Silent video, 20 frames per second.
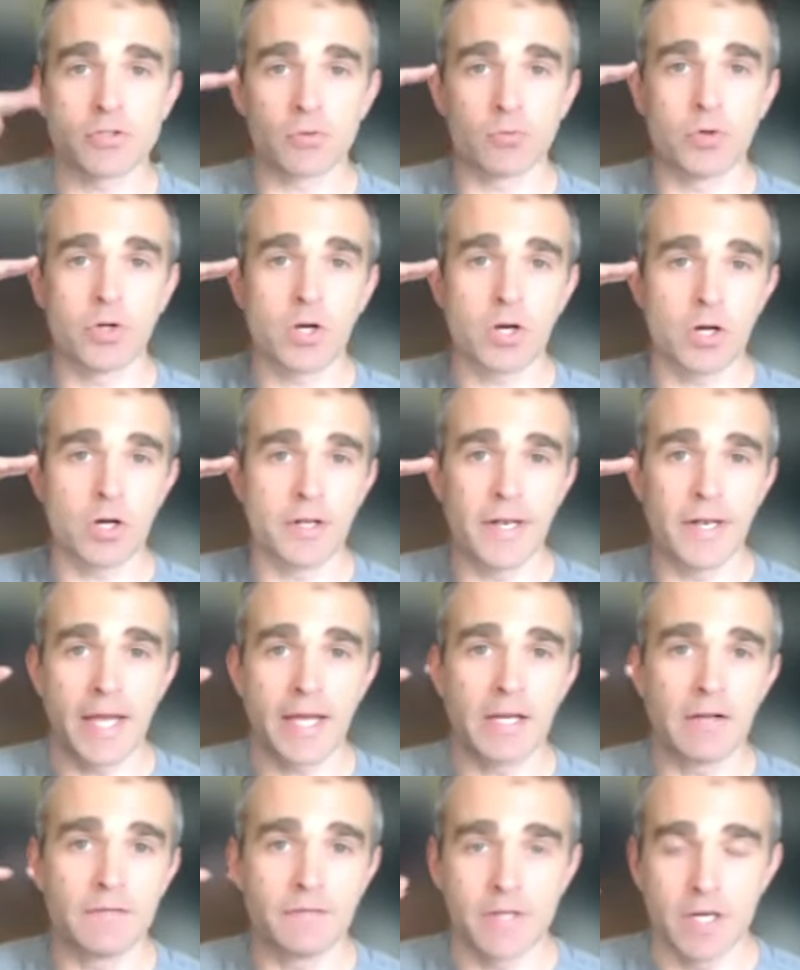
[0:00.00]
So we call
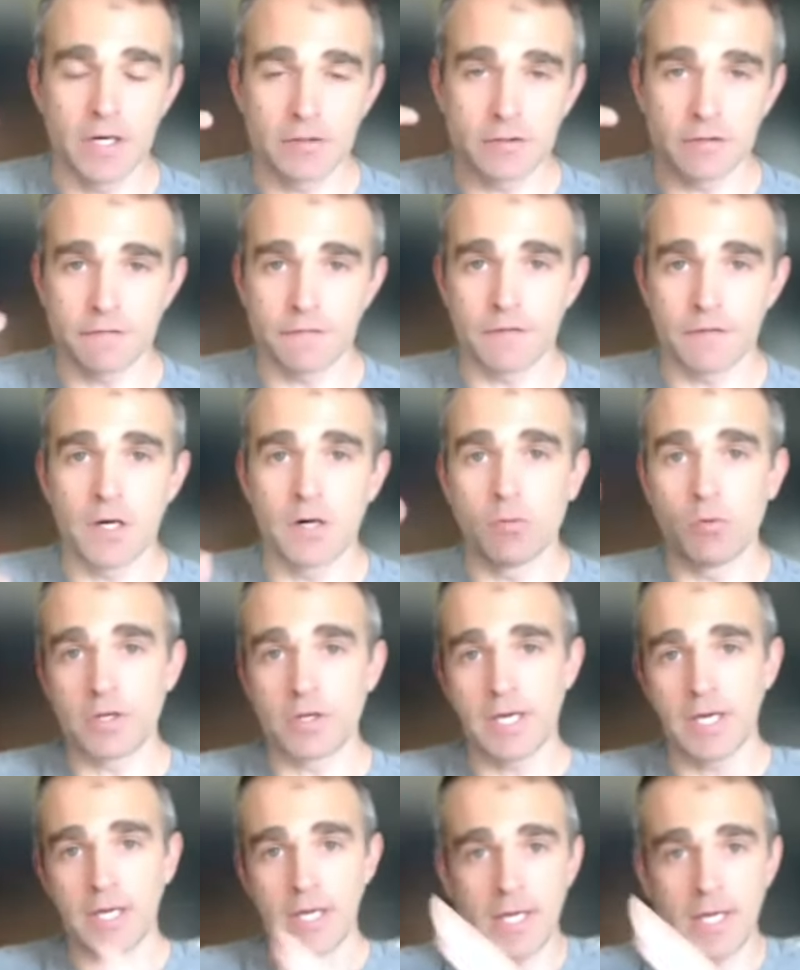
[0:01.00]
negative delta flow will
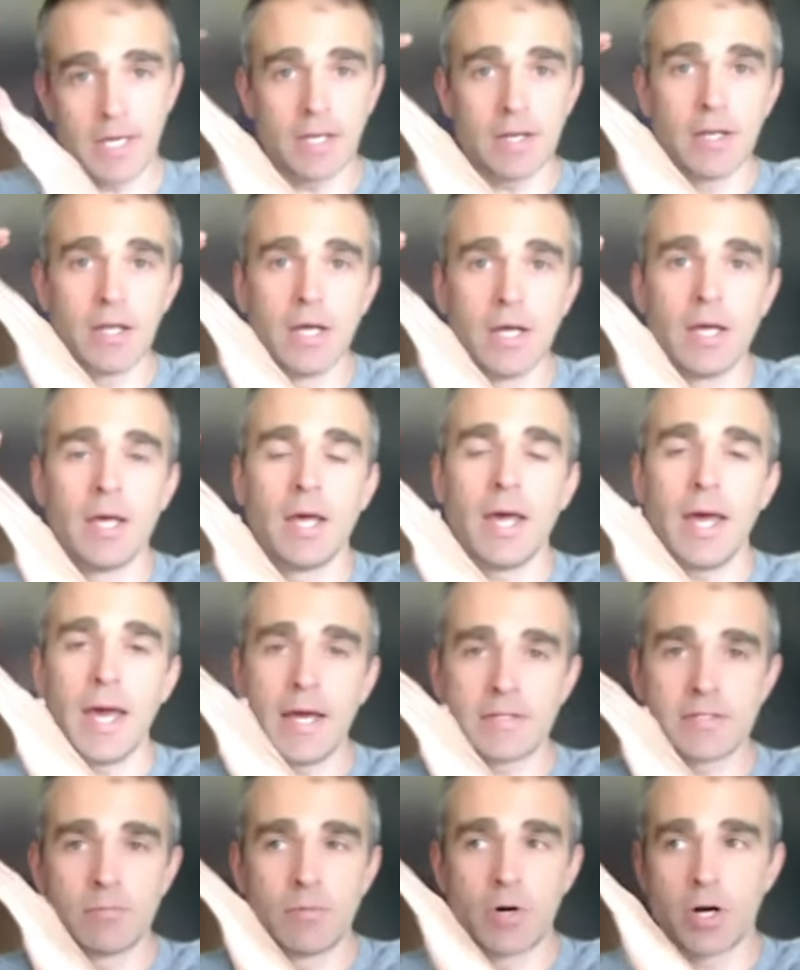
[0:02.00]
kick in
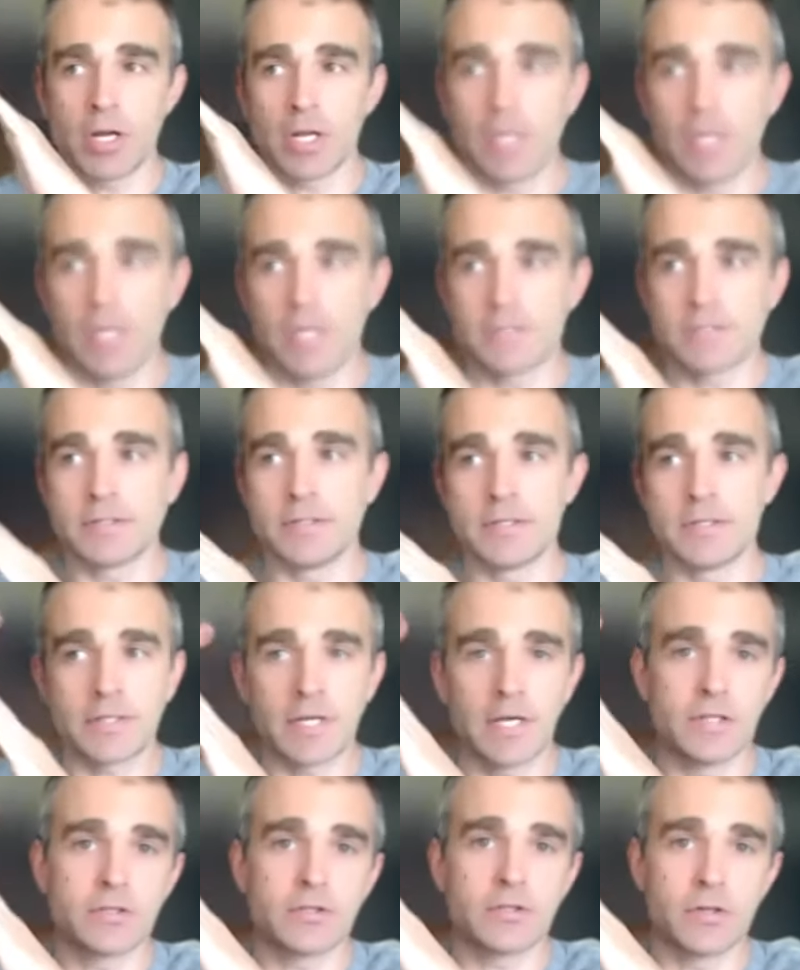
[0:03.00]
as the market hits, in this
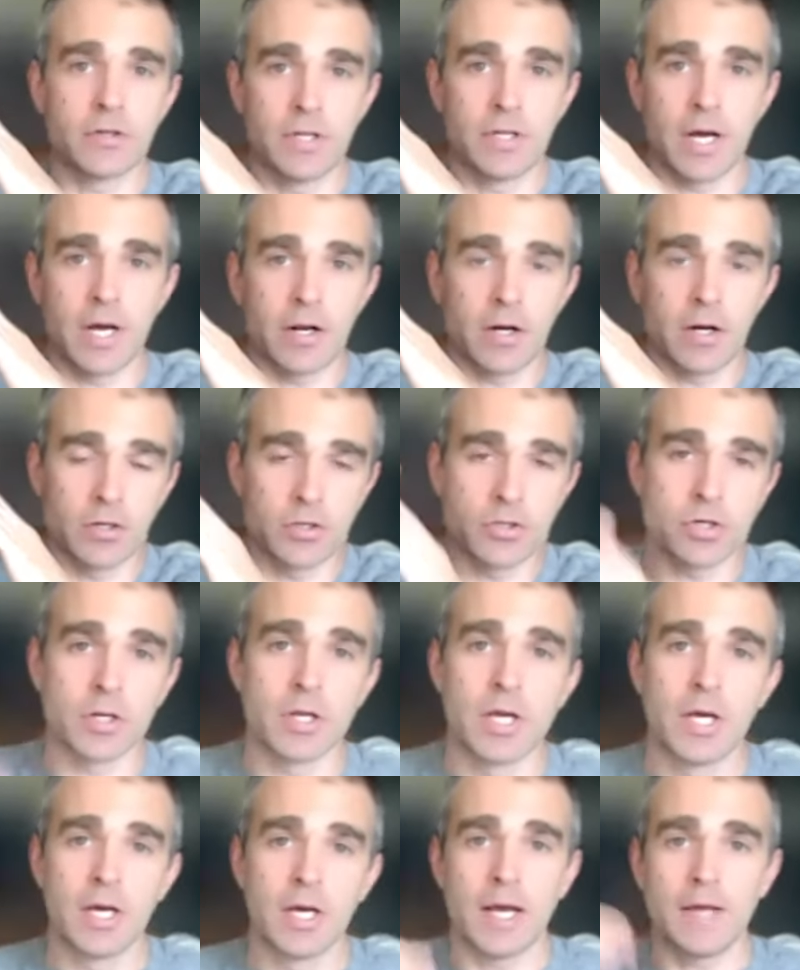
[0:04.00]
case, 3,900.
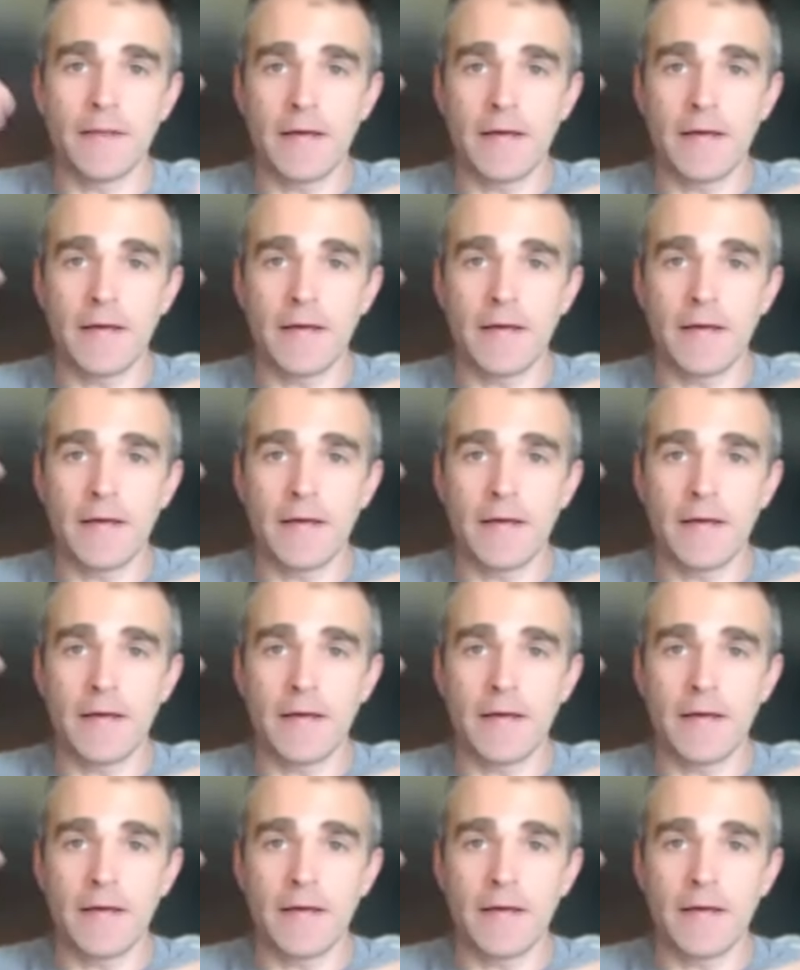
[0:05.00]
And